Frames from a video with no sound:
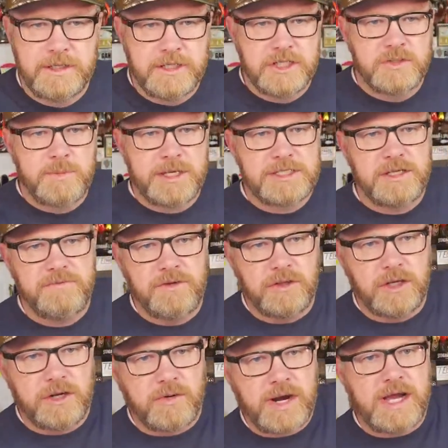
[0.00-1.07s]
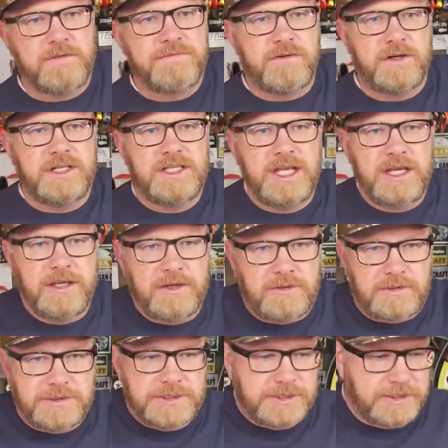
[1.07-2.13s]
Especially if you look around for
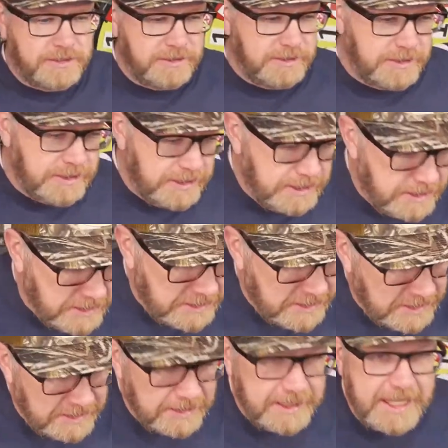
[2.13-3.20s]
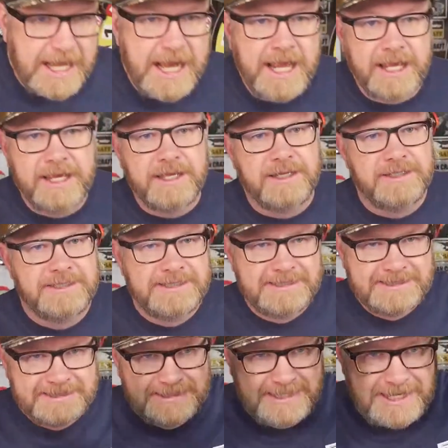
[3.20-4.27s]
deals like
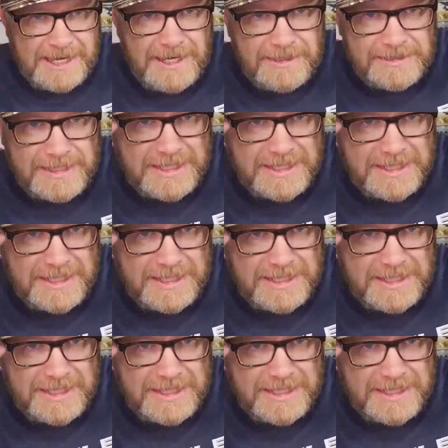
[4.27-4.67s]
Carl's